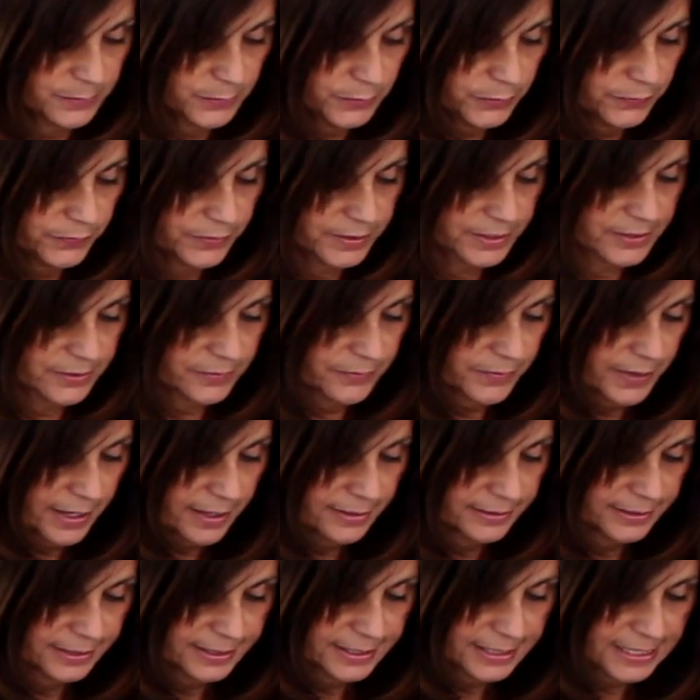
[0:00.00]
move this
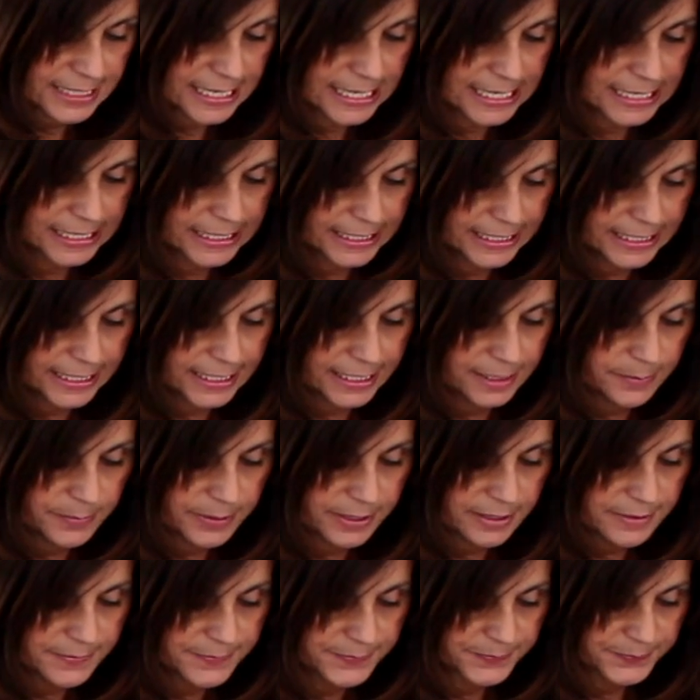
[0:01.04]
around a tiny
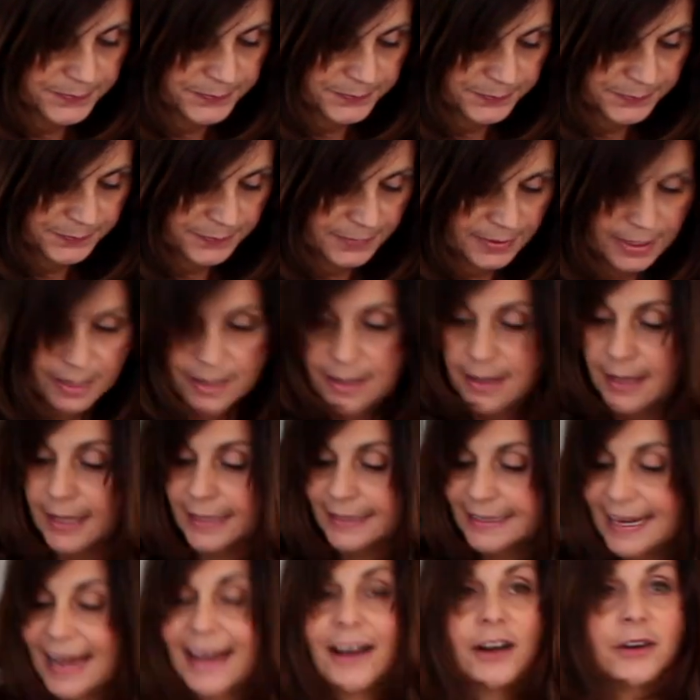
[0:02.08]
bit.
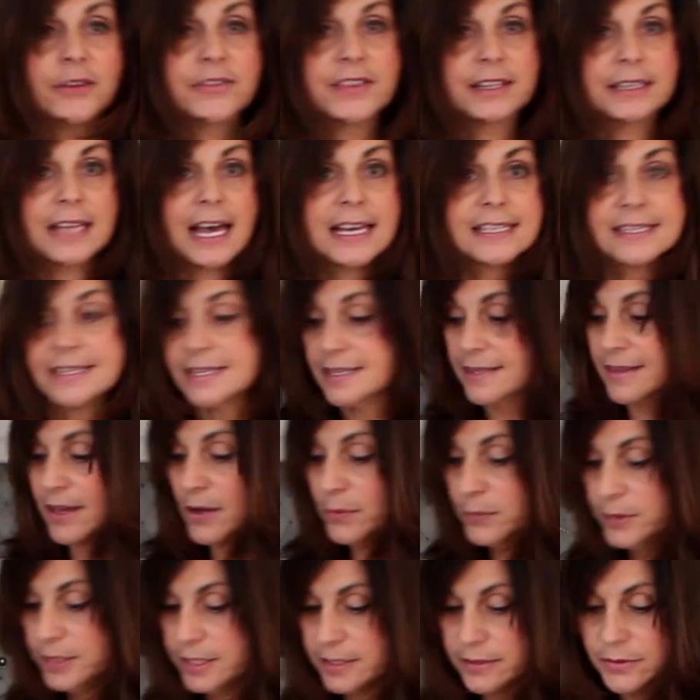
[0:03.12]
Now, the last thing
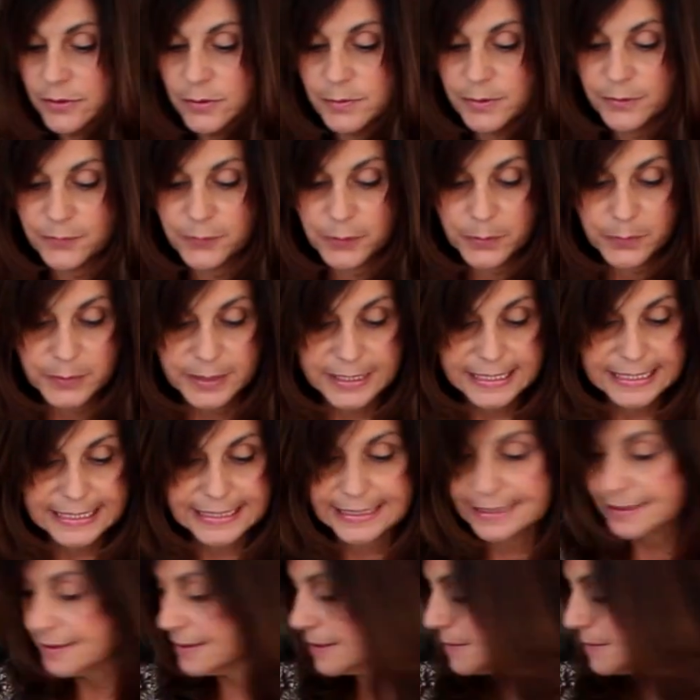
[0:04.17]
that we do before we stick